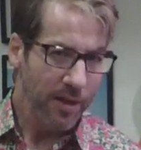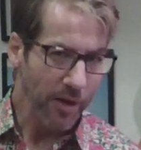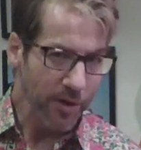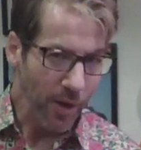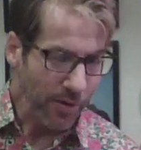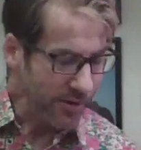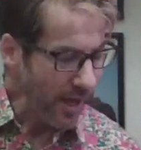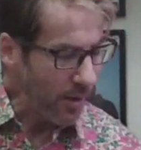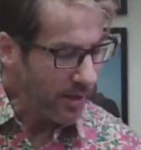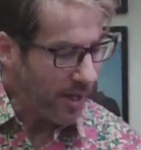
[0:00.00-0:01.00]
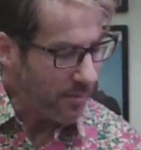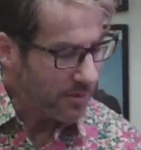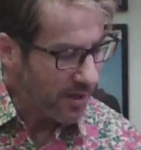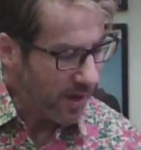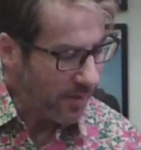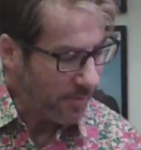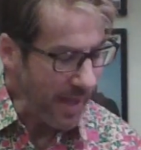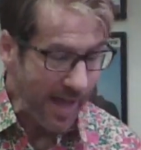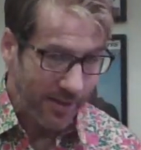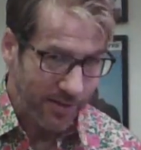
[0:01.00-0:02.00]
Now notice how he comes in on the
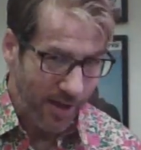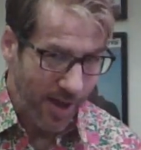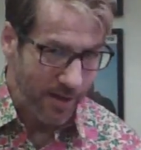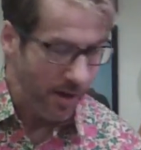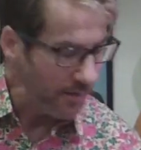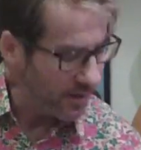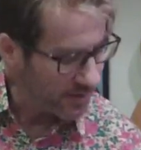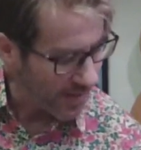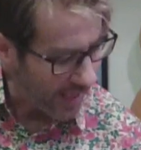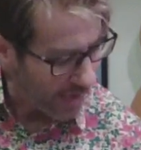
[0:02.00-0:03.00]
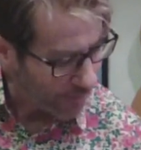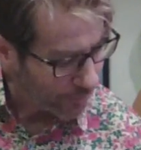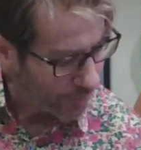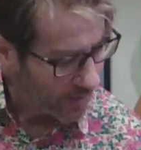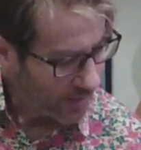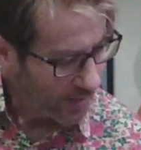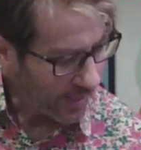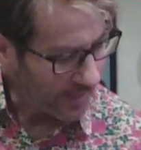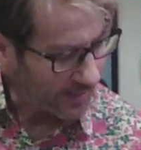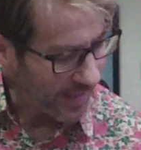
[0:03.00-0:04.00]
back side on this F
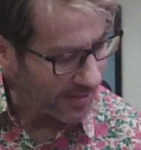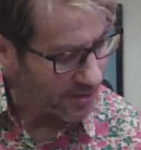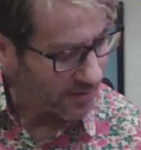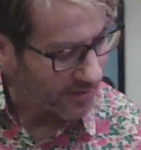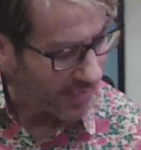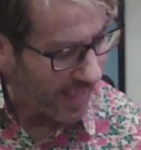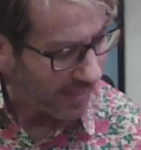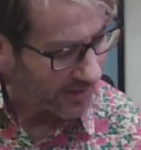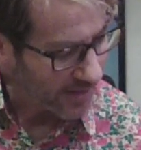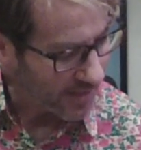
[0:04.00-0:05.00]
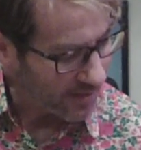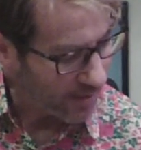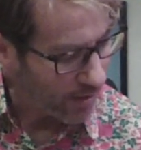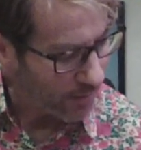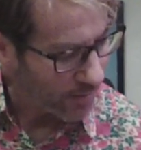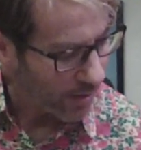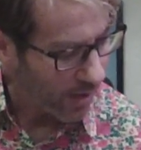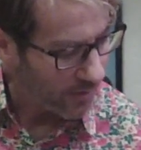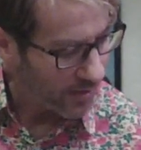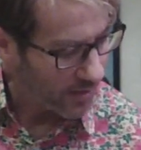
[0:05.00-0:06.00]
and catches the accent note
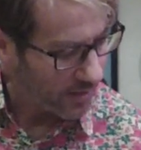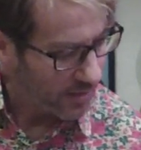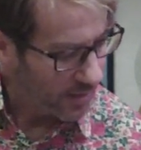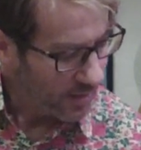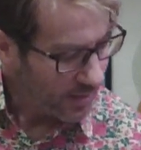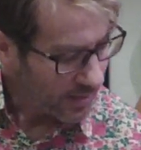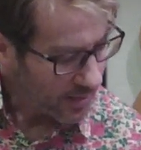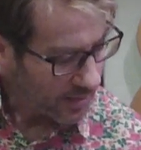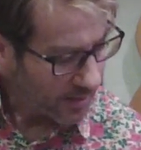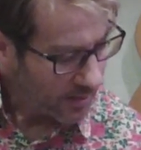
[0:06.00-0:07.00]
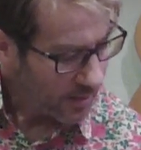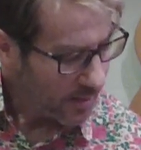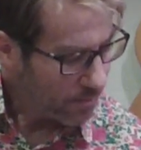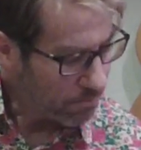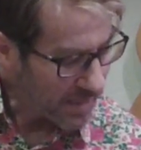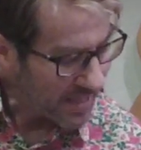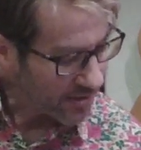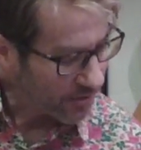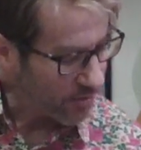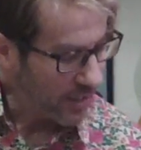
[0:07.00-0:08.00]
on the B
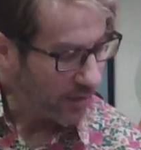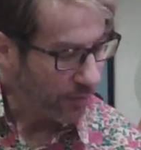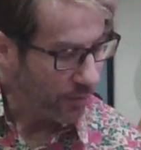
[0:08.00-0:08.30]
string